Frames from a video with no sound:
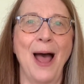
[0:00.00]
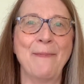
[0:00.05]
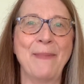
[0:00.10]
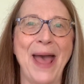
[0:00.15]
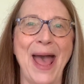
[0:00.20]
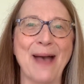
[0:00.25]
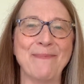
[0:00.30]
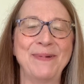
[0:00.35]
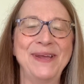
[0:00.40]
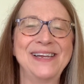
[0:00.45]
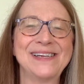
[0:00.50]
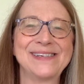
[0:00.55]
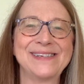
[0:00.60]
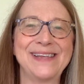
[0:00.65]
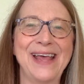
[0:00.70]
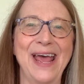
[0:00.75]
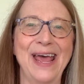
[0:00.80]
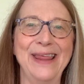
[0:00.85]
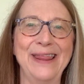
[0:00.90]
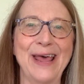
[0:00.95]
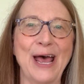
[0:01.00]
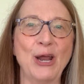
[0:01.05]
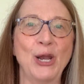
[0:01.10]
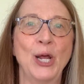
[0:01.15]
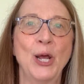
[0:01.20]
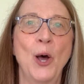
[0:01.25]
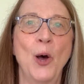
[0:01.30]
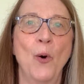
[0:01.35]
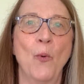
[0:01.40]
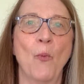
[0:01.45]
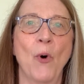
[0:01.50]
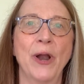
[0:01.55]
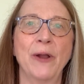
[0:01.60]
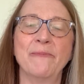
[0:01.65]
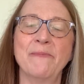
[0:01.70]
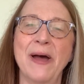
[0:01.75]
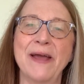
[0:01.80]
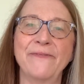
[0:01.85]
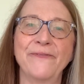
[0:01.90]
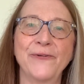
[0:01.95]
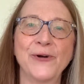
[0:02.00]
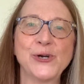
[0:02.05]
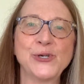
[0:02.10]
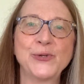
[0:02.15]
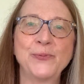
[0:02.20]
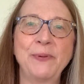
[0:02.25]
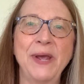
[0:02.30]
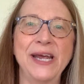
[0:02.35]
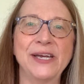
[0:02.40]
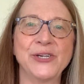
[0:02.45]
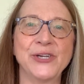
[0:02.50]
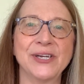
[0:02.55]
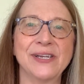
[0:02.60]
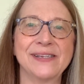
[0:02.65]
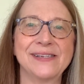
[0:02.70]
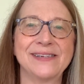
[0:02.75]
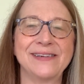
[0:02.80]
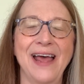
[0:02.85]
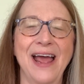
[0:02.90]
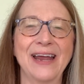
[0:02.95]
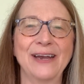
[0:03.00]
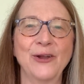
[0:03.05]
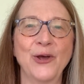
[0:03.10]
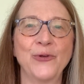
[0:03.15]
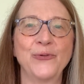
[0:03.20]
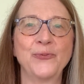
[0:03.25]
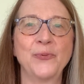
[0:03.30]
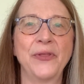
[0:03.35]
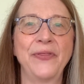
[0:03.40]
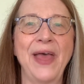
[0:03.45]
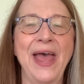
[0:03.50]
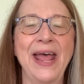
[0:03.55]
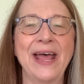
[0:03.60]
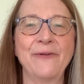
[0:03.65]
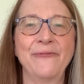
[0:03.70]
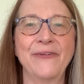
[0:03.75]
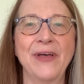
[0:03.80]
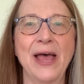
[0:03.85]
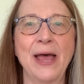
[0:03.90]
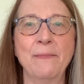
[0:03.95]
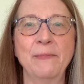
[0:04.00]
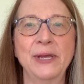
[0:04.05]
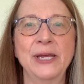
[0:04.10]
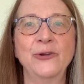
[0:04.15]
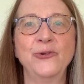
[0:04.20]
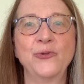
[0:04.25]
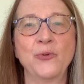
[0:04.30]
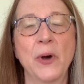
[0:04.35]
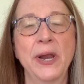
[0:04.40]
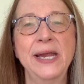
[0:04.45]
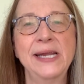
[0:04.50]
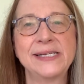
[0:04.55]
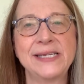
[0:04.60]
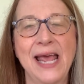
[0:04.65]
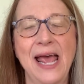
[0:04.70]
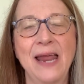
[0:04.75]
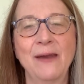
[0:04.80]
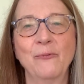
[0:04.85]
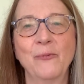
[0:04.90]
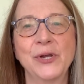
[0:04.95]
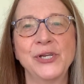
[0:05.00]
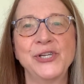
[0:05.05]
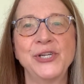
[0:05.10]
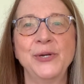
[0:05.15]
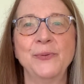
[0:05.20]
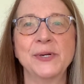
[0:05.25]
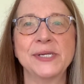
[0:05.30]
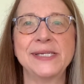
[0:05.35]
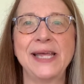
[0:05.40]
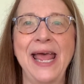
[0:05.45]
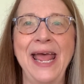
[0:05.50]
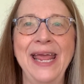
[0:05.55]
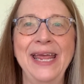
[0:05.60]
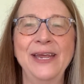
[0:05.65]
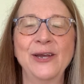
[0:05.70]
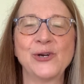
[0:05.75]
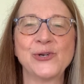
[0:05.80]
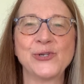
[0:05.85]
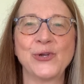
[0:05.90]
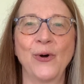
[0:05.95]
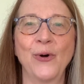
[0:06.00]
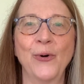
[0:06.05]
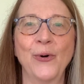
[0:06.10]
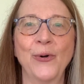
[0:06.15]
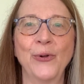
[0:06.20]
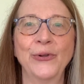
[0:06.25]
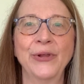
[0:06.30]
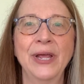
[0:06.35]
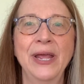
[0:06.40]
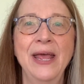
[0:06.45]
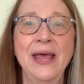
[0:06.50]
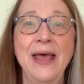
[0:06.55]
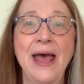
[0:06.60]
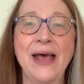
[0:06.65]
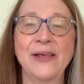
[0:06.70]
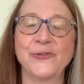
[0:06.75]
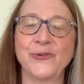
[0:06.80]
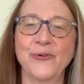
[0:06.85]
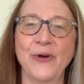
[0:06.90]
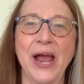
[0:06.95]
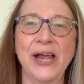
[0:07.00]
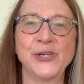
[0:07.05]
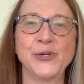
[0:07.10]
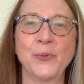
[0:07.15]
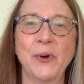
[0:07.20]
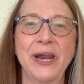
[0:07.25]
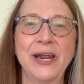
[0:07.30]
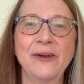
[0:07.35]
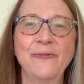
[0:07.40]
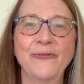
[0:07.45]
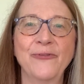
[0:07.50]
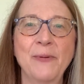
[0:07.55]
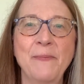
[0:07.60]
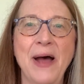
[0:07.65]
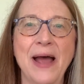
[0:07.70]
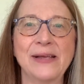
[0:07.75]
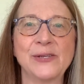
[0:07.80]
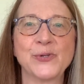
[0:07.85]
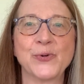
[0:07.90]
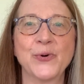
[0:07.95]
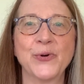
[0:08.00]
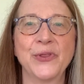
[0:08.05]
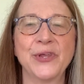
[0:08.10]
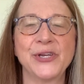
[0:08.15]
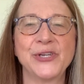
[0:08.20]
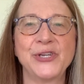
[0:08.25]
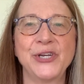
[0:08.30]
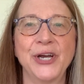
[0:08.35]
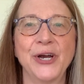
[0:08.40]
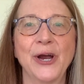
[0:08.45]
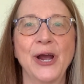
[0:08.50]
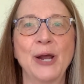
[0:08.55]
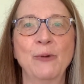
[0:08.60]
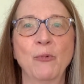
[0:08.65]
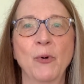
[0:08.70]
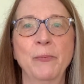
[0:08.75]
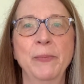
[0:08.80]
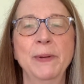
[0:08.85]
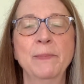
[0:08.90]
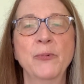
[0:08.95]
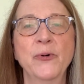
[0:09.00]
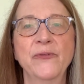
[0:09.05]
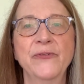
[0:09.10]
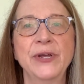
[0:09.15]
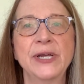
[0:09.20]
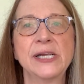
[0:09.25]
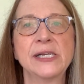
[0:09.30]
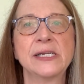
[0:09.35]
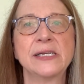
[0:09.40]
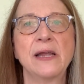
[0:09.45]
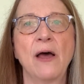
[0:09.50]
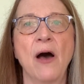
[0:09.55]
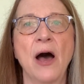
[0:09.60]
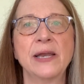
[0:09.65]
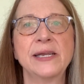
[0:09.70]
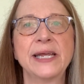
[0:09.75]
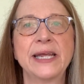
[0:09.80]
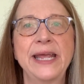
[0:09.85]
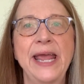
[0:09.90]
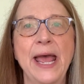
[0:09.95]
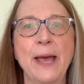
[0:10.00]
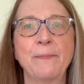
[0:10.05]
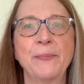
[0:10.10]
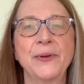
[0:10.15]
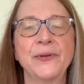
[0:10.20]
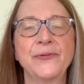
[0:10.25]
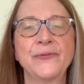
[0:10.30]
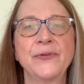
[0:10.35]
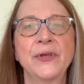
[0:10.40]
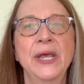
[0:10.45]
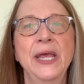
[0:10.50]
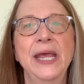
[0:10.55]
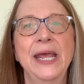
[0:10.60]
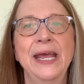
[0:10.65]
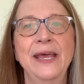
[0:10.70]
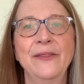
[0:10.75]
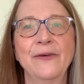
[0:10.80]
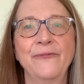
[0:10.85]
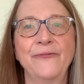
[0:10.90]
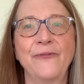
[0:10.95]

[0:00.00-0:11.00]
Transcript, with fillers: I'm happy to say that one of my first patients diagnosed with AFM in 2010 when she was 8 years old has graduated from high school this year and will be moving onto campus in